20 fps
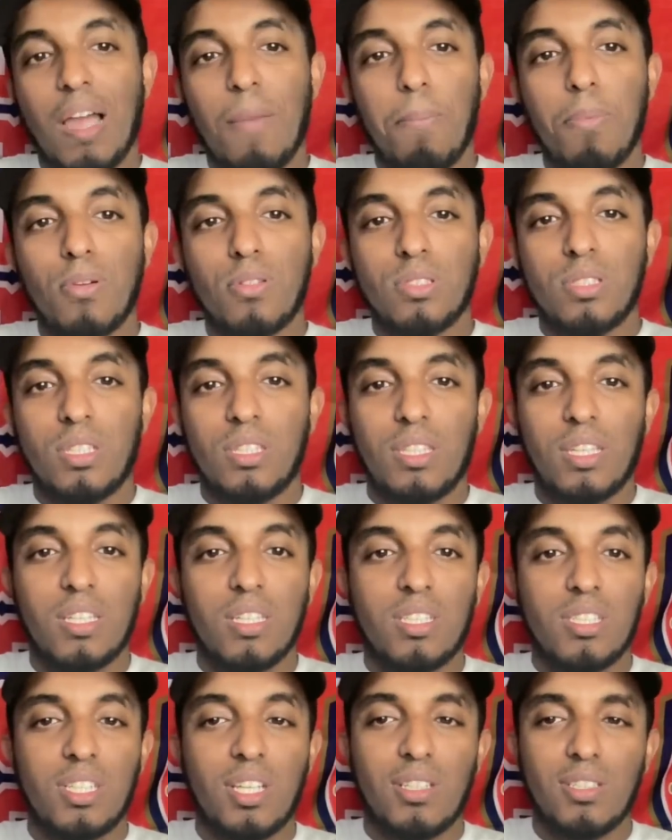I personally
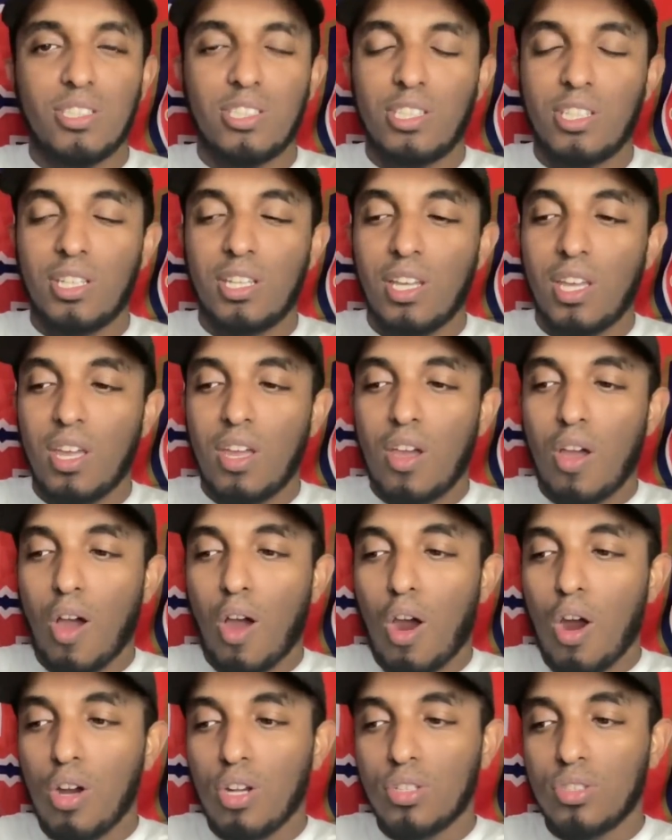think Chelsea
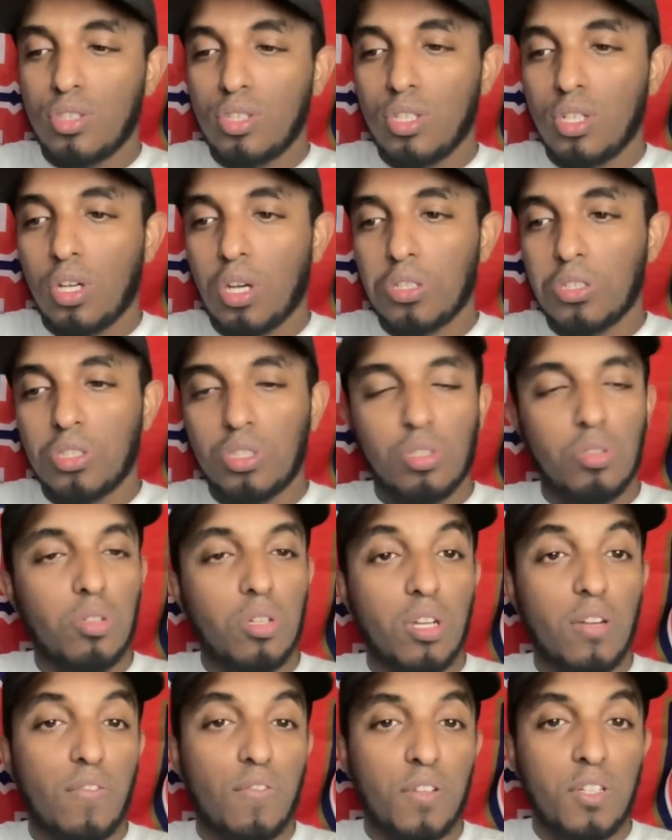are still
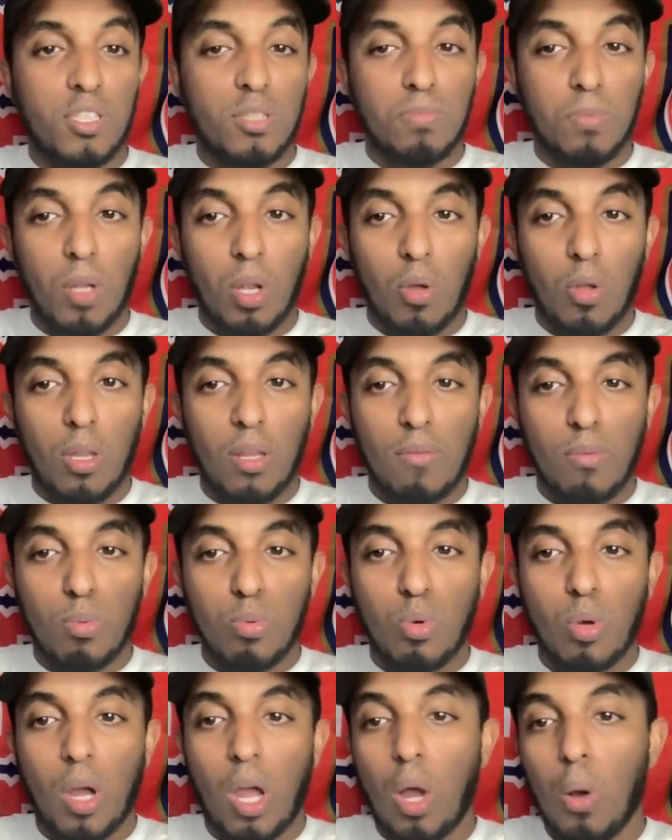going to finish below
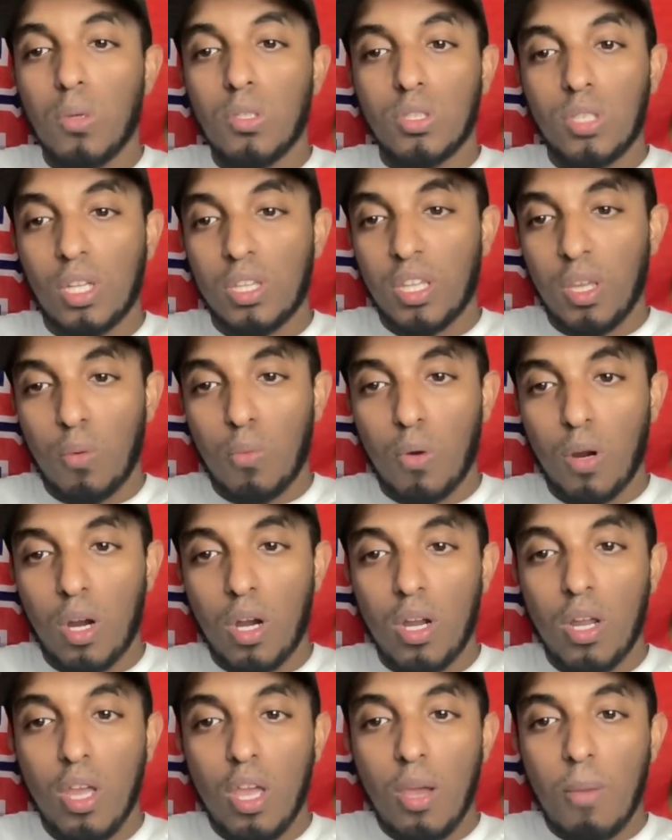Liverpool. I always thought they were,